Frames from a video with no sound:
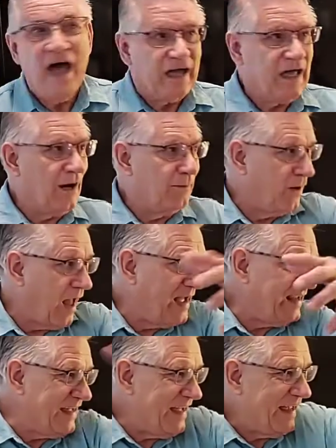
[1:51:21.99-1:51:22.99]
can apply
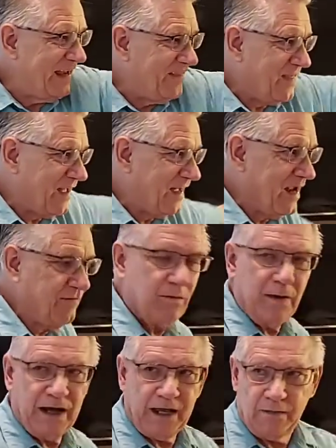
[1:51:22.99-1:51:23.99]
to anything and
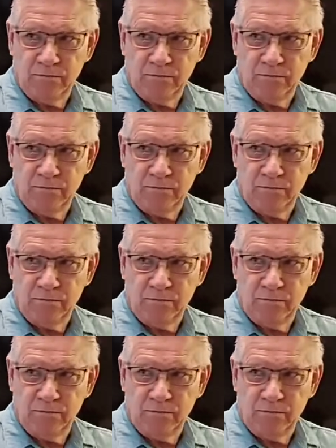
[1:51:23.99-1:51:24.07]
everybody.